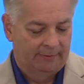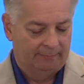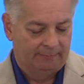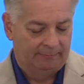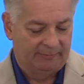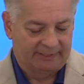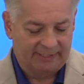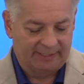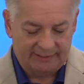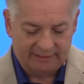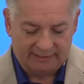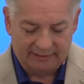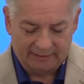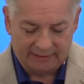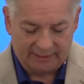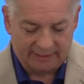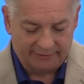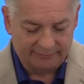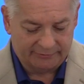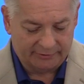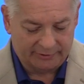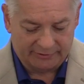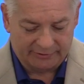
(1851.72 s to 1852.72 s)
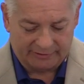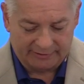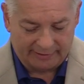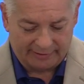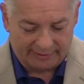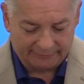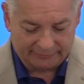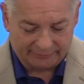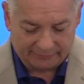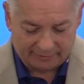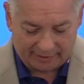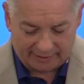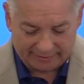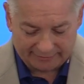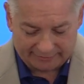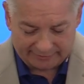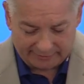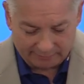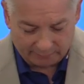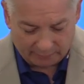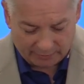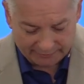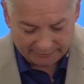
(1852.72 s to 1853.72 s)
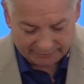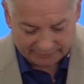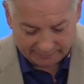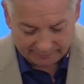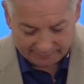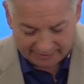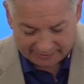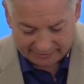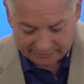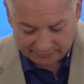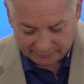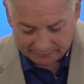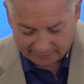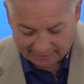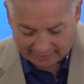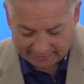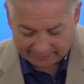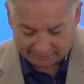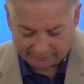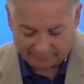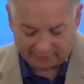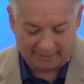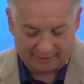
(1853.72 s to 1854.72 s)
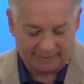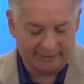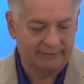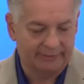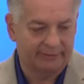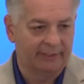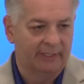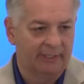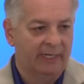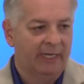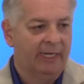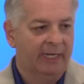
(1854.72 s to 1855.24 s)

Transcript: Because he loves you as he loves Christ, he wants to make you like Christ.